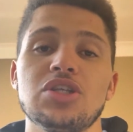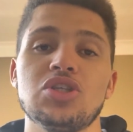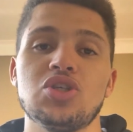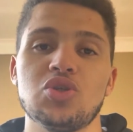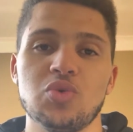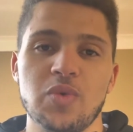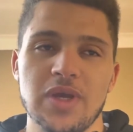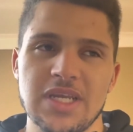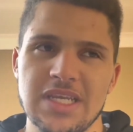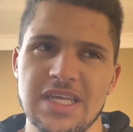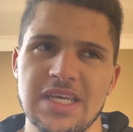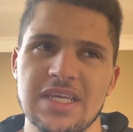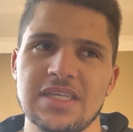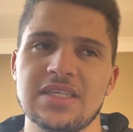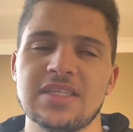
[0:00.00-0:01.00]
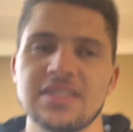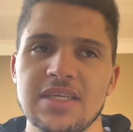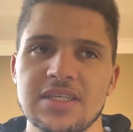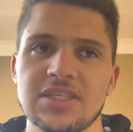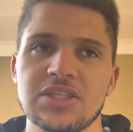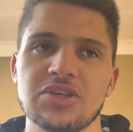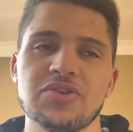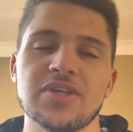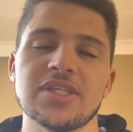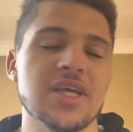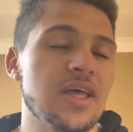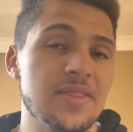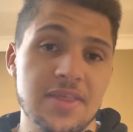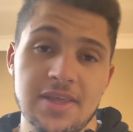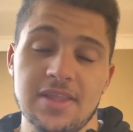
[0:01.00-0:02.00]
26 degrees.
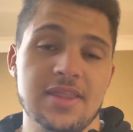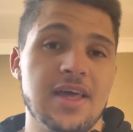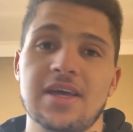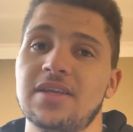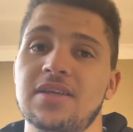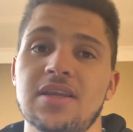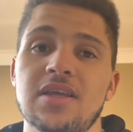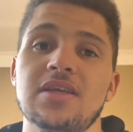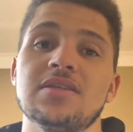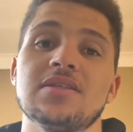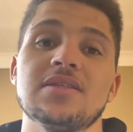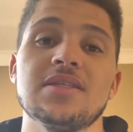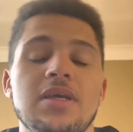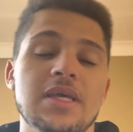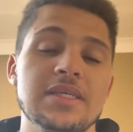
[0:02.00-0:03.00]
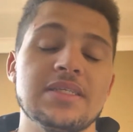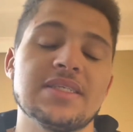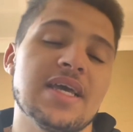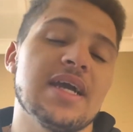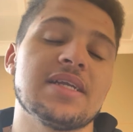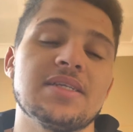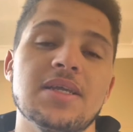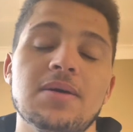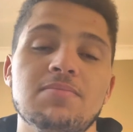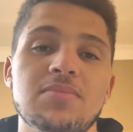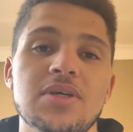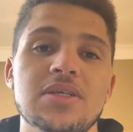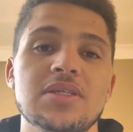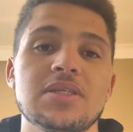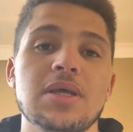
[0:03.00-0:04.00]
I think that is the exact
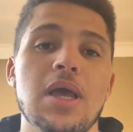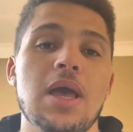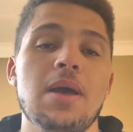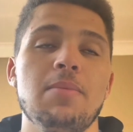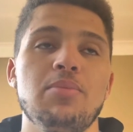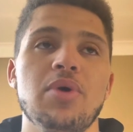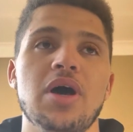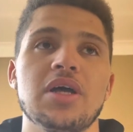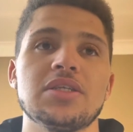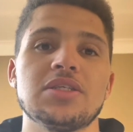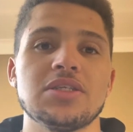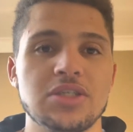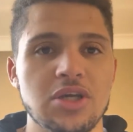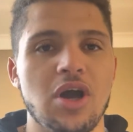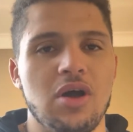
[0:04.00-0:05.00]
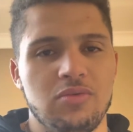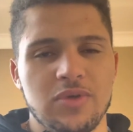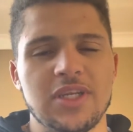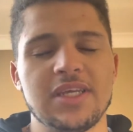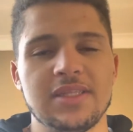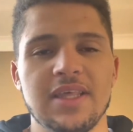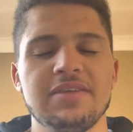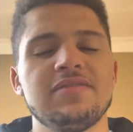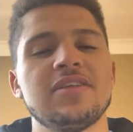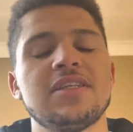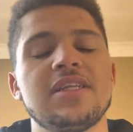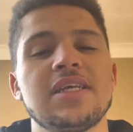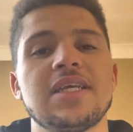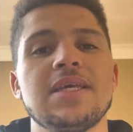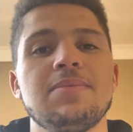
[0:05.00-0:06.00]
numbers, but yeah, I would
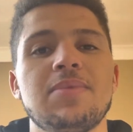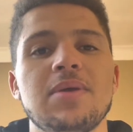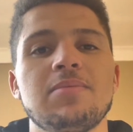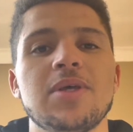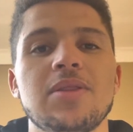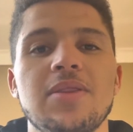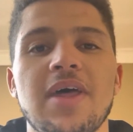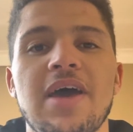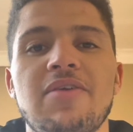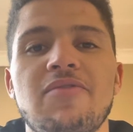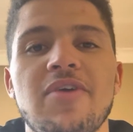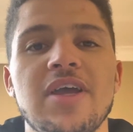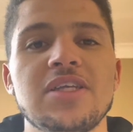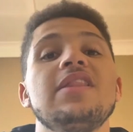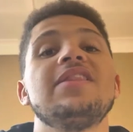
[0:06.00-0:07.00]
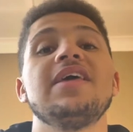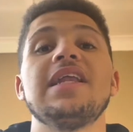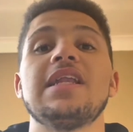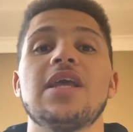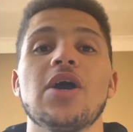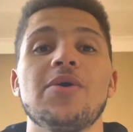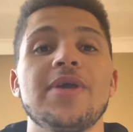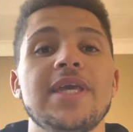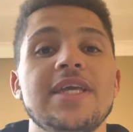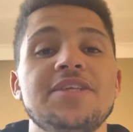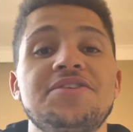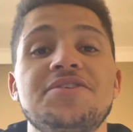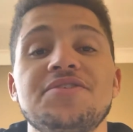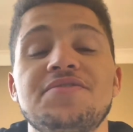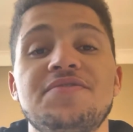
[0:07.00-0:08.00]
definitely keep them in that range. Then going
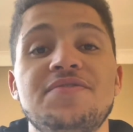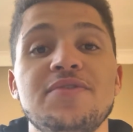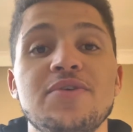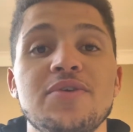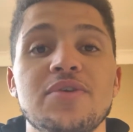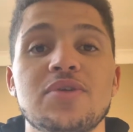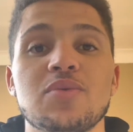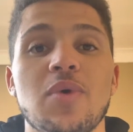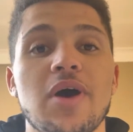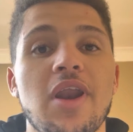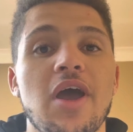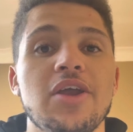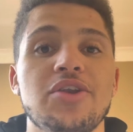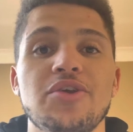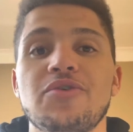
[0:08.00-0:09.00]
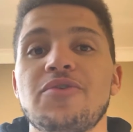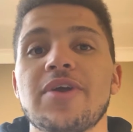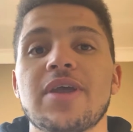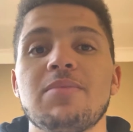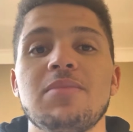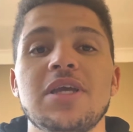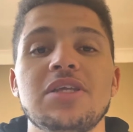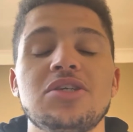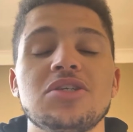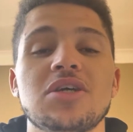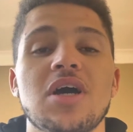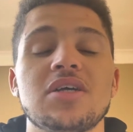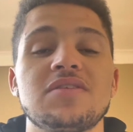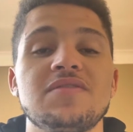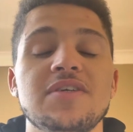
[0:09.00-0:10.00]
into foods, what I do recommend you
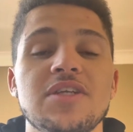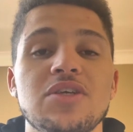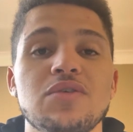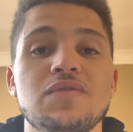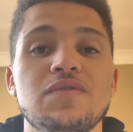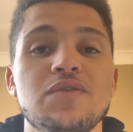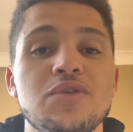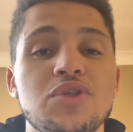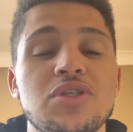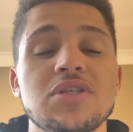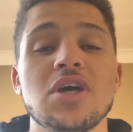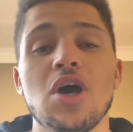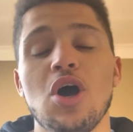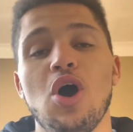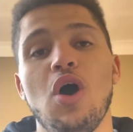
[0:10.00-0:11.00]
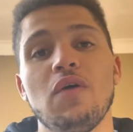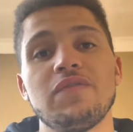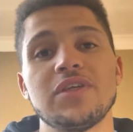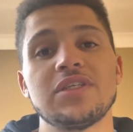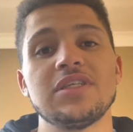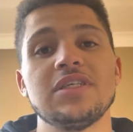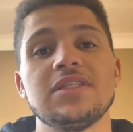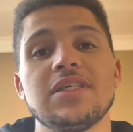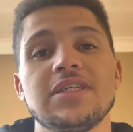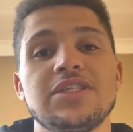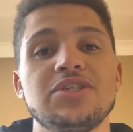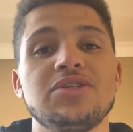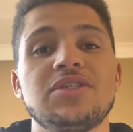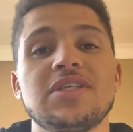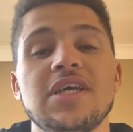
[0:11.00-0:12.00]
guys feeding your foods, obviously they
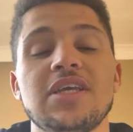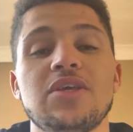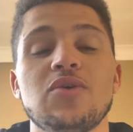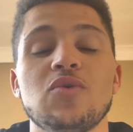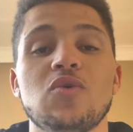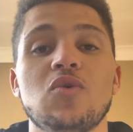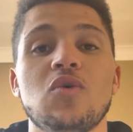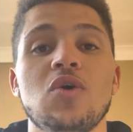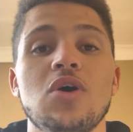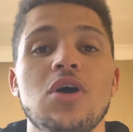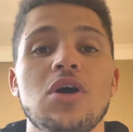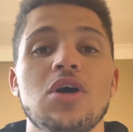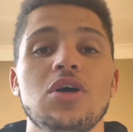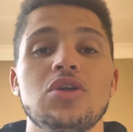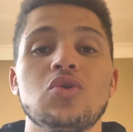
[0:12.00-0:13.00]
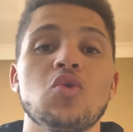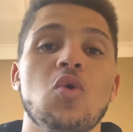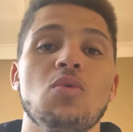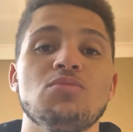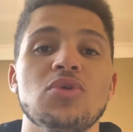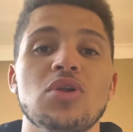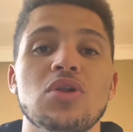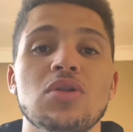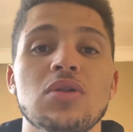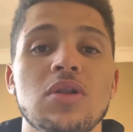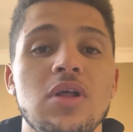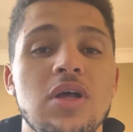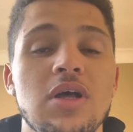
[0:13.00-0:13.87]
do take your normal